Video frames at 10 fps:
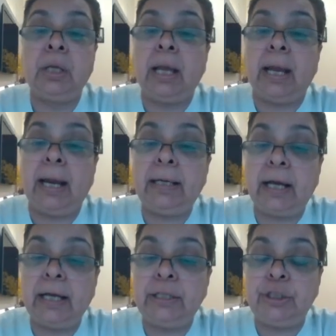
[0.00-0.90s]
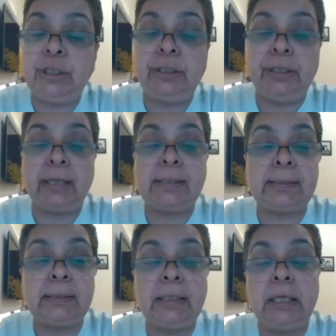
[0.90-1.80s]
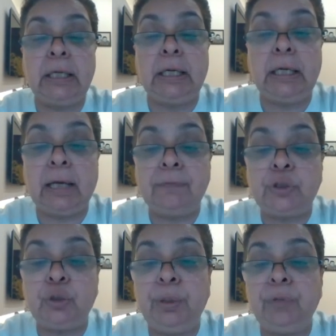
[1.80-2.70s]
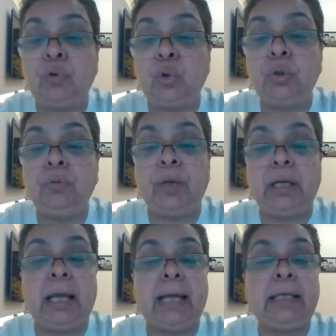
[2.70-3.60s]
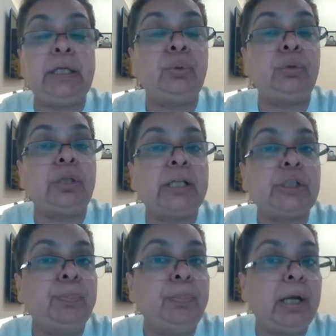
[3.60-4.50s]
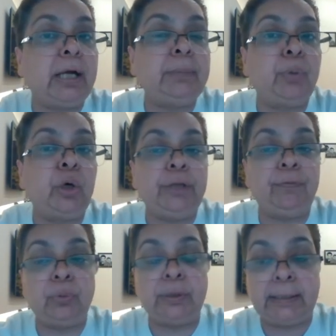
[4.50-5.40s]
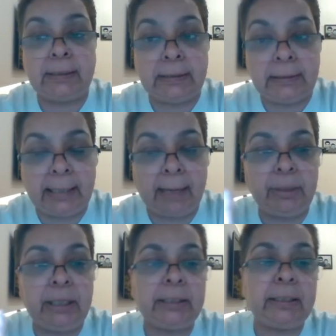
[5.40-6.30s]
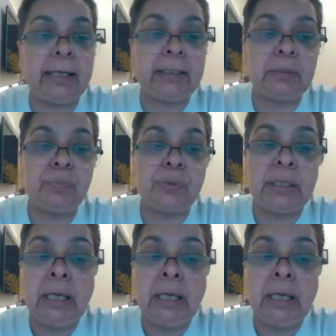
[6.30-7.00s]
Hand hygiene, yes. Gloves to be worn when likely to touch blood, body fluids, and contaminated items.